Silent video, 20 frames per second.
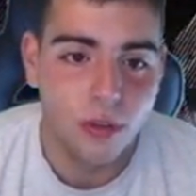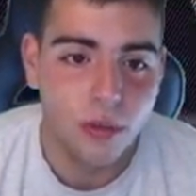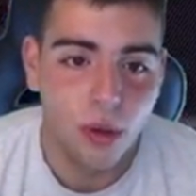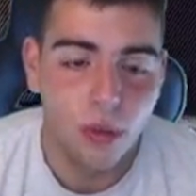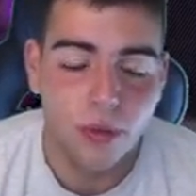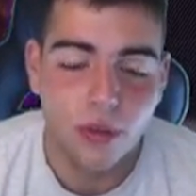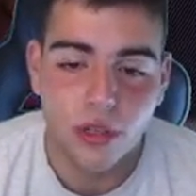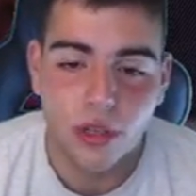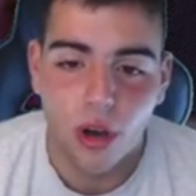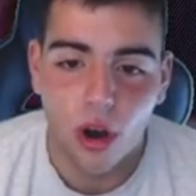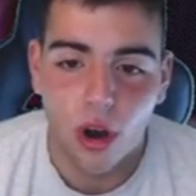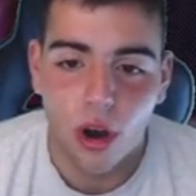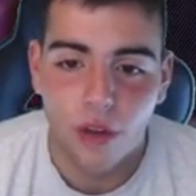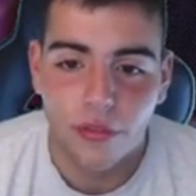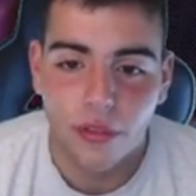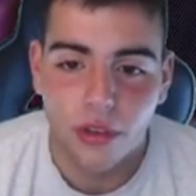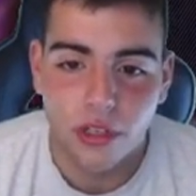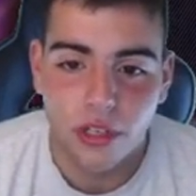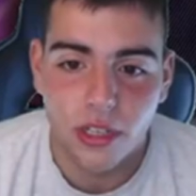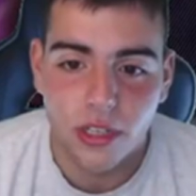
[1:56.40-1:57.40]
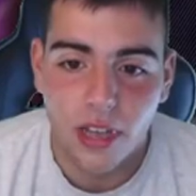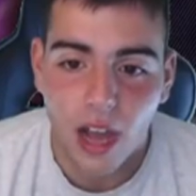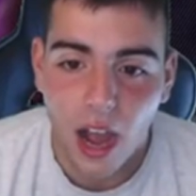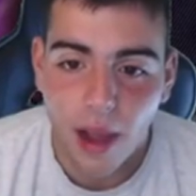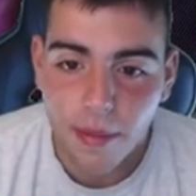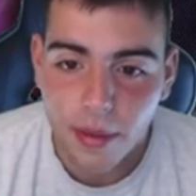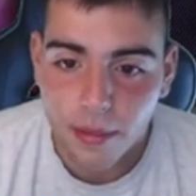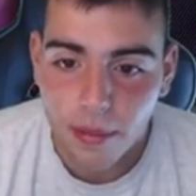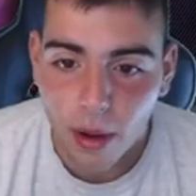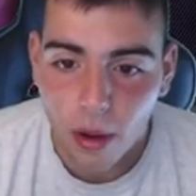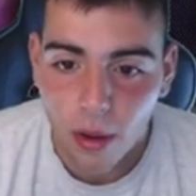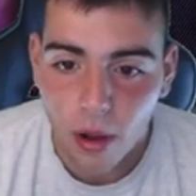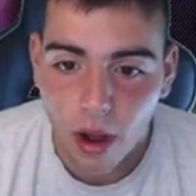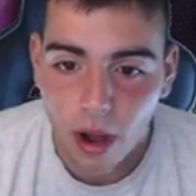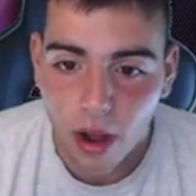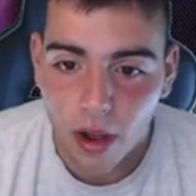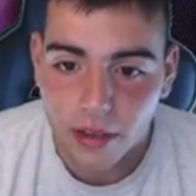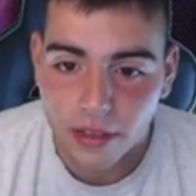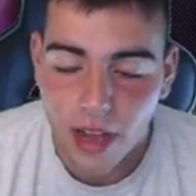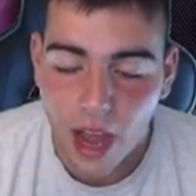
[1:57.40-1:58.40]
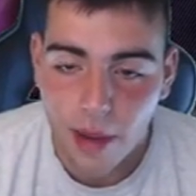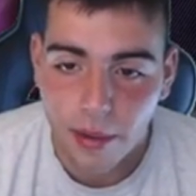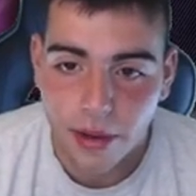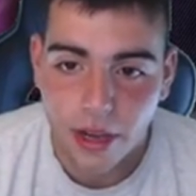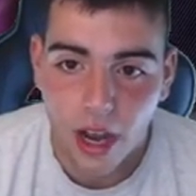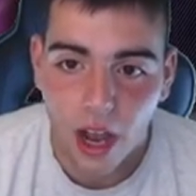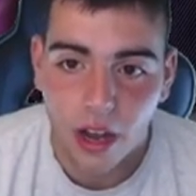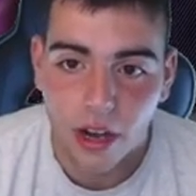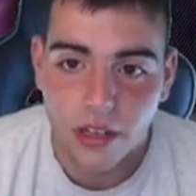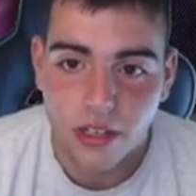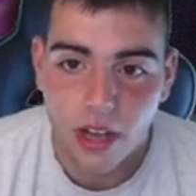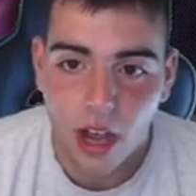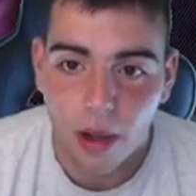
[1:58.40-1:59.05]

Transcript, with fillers: moments card. If there's a diamond, uh, diamond Giannis,